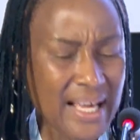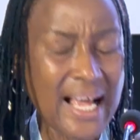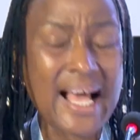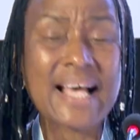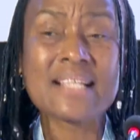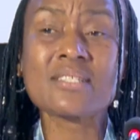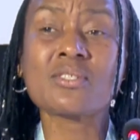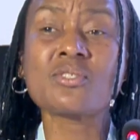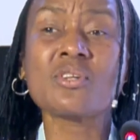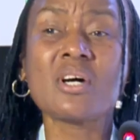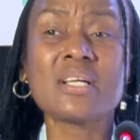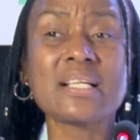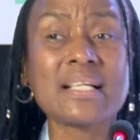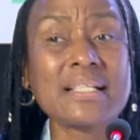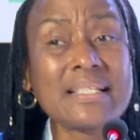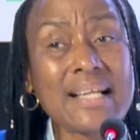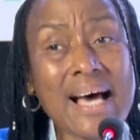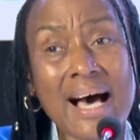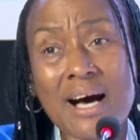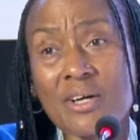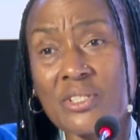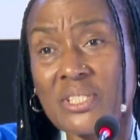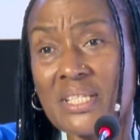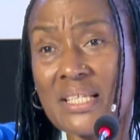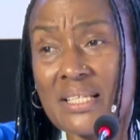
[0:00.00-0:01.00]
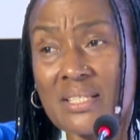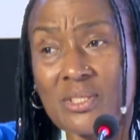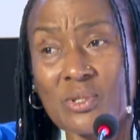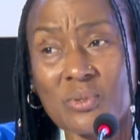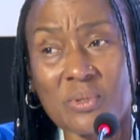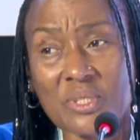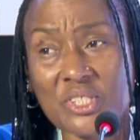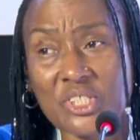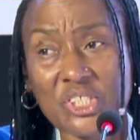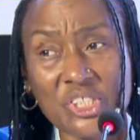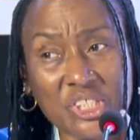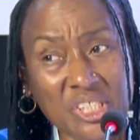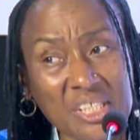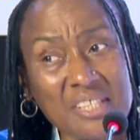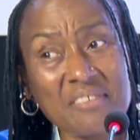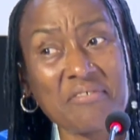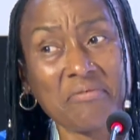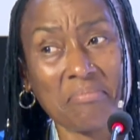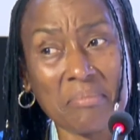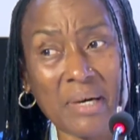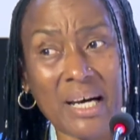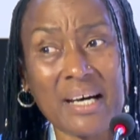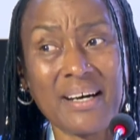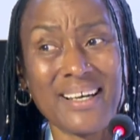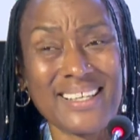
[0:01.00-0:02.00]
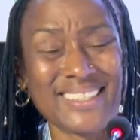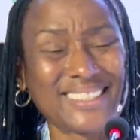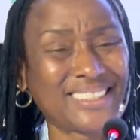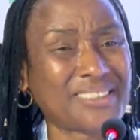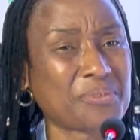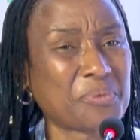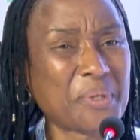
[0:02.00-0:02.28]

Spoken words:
has not allowed us to achieve much.